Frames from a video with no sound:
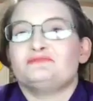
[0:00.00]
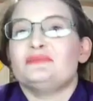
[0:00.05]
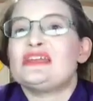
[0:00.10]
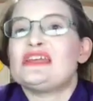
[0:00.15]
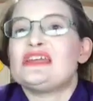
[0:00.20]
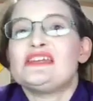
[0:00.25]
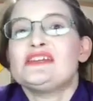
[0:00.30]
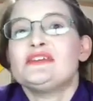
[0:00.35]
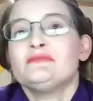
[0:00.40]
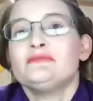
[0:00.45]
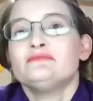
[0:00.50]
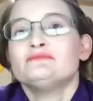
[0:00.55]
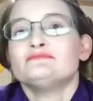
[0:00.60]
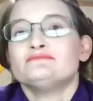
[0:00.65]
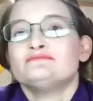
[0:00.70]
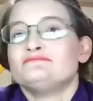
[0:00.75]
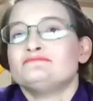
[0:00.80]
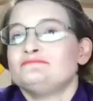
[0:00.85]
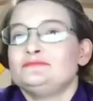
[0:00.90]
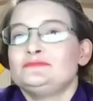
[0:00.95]
me.
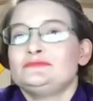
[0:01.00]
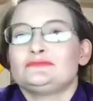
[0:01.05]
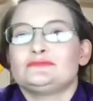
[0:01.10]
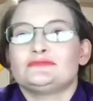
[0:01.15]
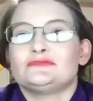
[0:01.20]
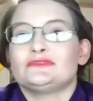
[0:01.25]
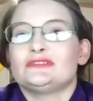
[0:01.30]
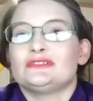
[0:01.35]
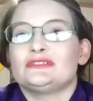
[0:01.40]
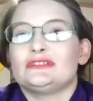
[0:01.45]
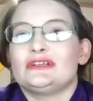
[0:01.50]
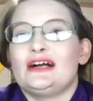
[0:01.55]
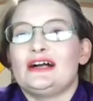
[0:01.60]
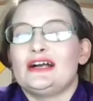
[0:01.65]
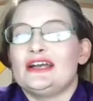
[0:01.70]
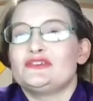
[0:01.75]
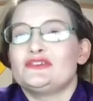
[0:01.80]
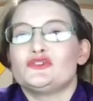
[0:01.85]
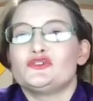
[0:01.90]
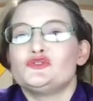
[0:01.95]

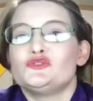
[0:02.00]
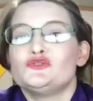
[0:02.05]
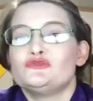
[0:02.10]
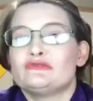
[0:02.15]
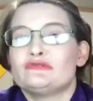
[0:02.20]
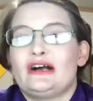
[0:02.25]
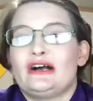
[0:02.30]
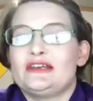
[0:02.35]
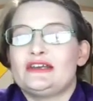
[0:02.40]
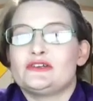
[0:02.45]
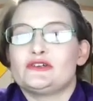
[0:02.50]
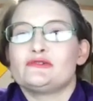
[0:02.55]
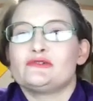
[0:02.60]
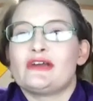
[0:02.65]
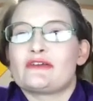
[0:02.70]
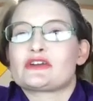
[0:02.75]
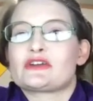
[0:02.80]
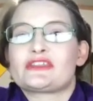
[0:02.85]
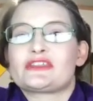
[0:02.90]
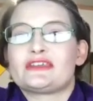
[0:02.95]
I do
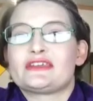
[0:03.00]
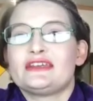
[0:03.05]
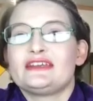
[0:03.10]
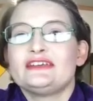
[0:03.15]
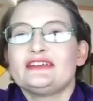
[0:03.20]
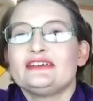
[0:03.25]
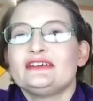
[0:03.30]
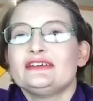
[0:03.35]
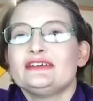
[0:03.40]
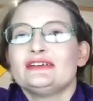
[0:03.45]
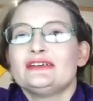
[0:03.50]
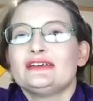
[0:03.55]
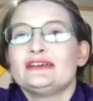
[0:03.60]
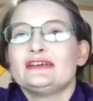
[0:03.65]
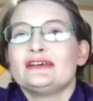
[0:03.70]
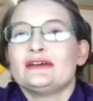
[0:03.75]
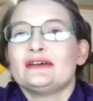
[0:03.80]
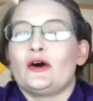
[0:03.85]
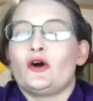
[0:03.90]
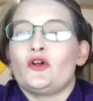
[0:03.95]
everything.
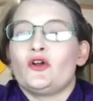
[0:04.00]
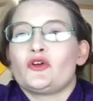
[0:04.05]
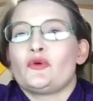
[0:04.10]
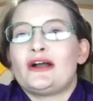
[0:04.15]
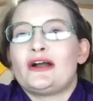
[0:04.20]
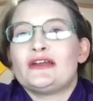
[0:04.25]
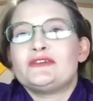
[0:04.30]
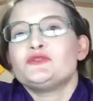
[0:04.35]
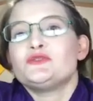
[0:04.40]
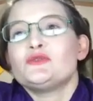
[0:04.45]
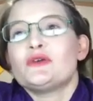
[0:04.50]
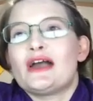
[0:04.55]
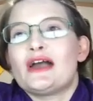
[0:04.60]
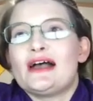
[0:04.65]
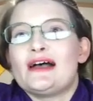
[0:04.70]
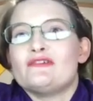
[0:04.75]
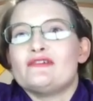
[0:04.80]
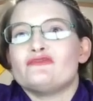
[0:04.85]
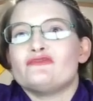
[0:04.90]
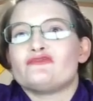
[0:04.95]
Although I do
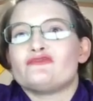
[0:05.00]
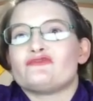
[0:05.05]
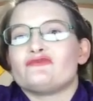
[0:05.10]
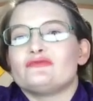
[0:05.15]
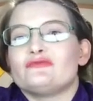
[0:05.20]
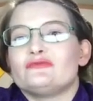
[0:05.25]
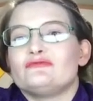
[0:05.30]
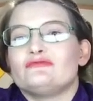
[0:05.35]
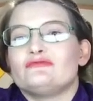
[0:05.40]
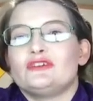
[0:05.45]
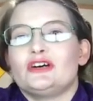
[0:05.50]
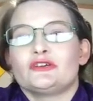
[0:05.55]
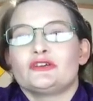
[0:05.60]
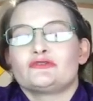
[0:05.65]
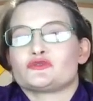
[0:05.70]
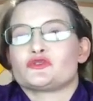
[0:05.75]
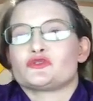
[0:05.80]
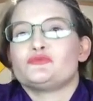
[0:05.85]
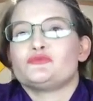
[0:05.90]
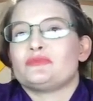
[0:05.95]
have
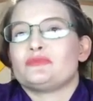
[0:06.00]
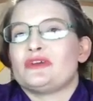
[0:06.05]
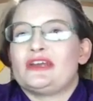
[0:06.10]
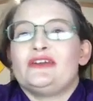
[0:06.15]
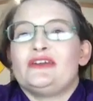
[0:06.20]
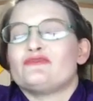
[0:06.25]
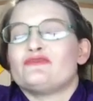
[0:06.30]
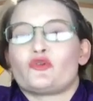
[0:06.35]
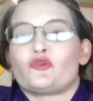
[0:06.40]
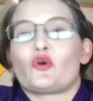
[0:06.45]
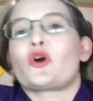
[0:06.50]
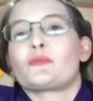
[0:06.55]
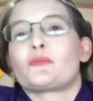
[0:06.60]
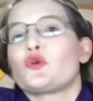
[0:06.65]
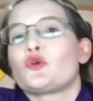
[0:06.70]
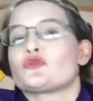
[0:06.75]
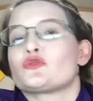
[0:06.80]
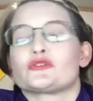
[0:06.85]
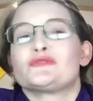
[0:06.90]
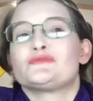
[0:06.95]
an
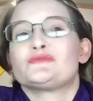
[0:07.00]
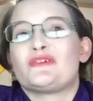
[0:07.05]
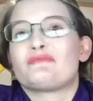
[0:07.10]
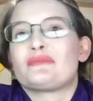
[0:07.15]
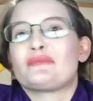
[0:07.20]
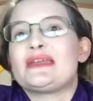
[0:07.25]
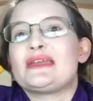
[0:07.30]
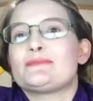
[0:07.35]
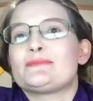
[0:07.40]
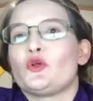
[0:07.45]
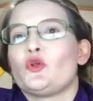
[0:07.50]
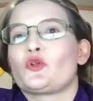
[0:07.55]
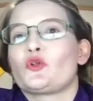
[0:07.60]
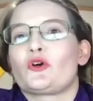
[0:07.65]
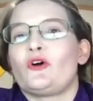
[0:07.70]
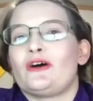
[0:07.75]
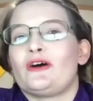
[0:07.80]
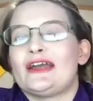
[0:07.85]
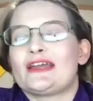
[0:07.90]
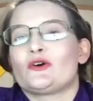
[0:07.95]
informal group of people
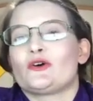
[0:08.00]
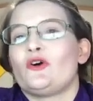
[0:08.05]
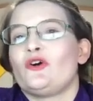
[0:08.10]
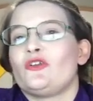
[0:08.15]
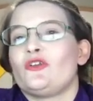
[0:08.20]
I call